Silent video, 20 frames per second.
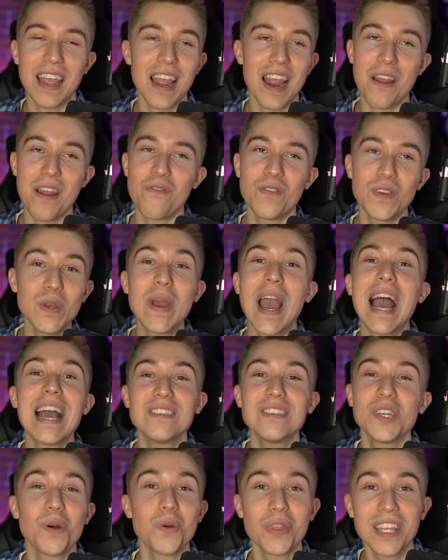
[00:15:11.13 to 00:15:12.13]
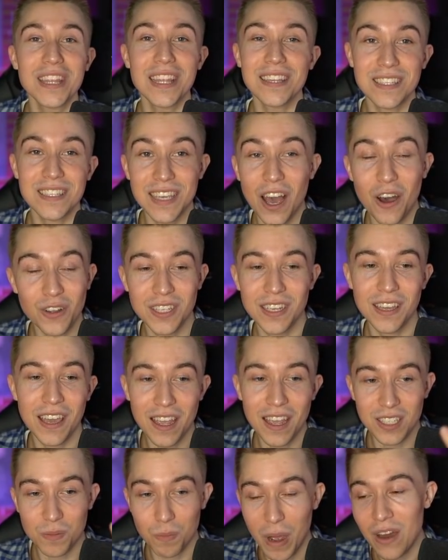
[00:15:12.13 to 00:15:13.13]
If you guys don't think that Skeleton
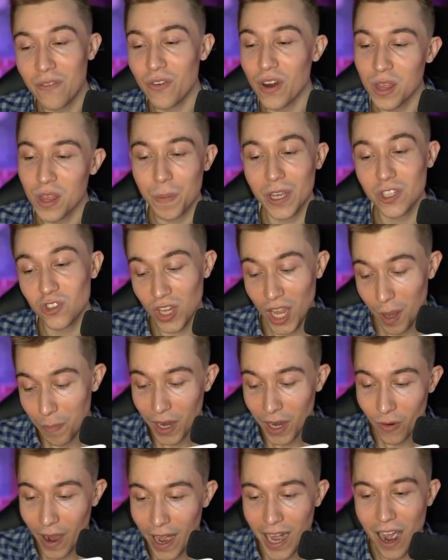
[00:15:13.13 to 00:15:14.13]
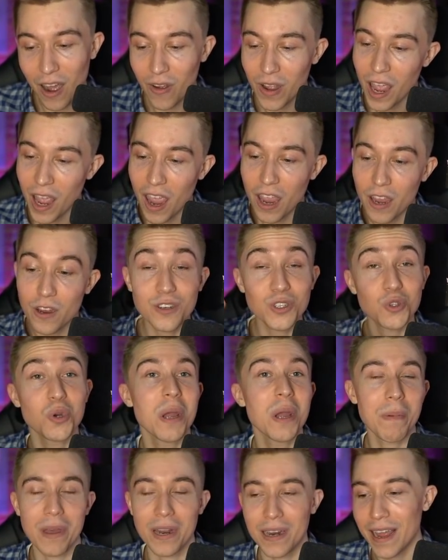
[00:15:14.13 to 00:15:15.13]
King is by far the best champion right now, you're
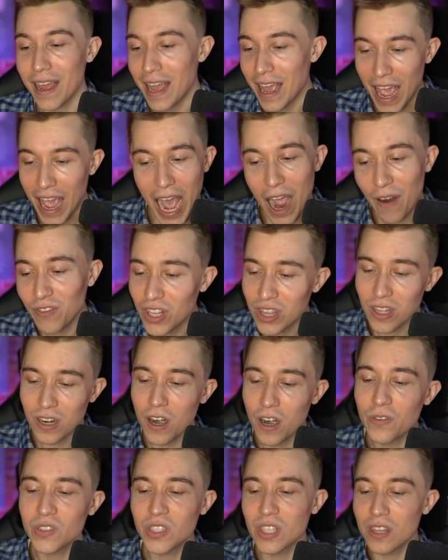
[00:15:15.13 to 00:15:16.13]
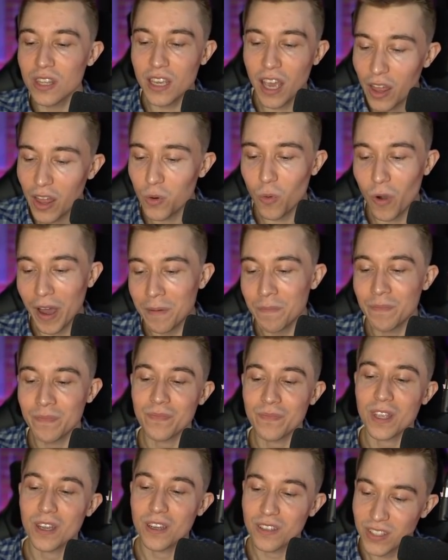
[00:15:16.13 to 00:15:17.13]
tripping. After the nerfs to the other one,
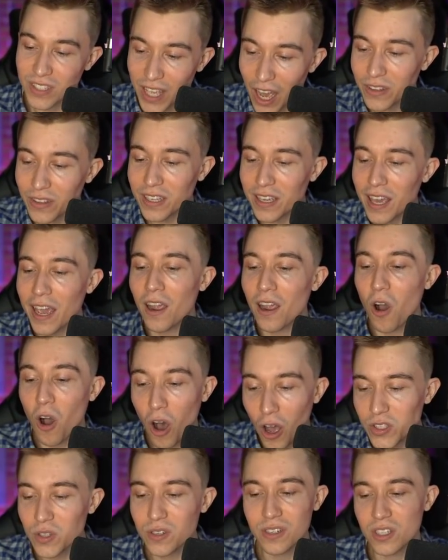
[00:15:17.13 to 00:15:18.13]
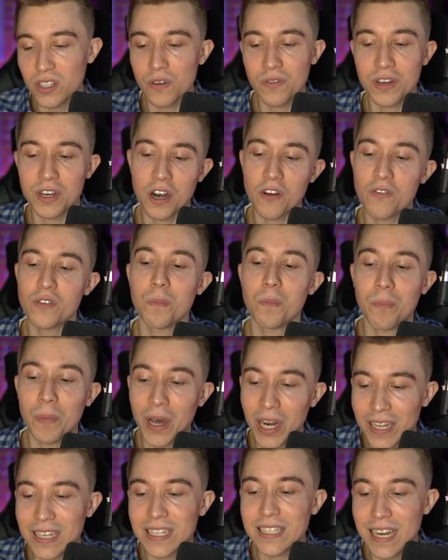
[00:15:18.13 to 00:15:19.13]
Skeleton King also deserved a nerf,
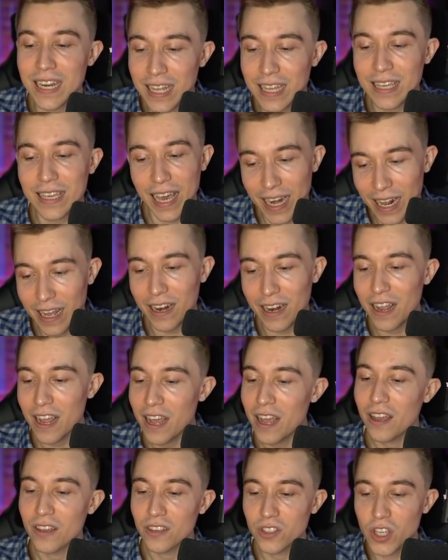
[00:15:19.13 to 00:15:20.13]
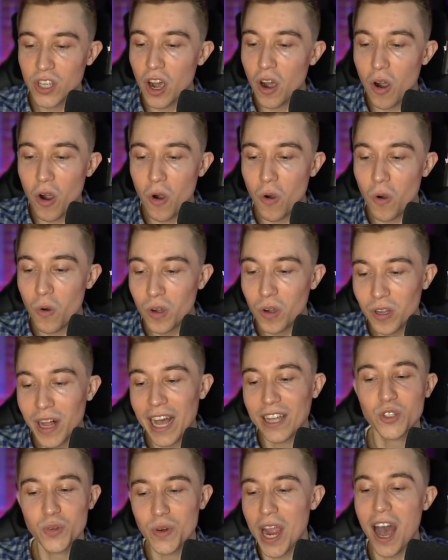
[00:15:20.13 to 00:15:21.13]
but it didn't get it. So
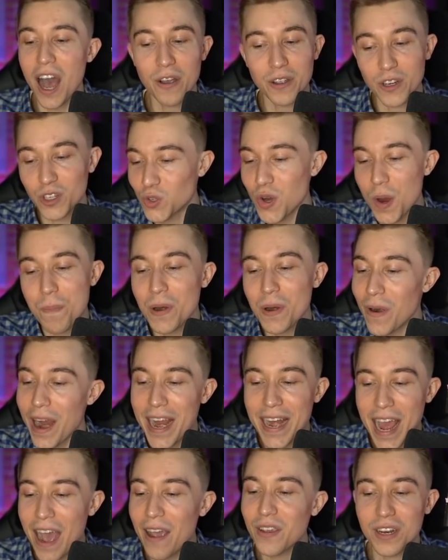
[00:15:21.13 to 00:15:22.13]
Clash Royale, you're tripping right now.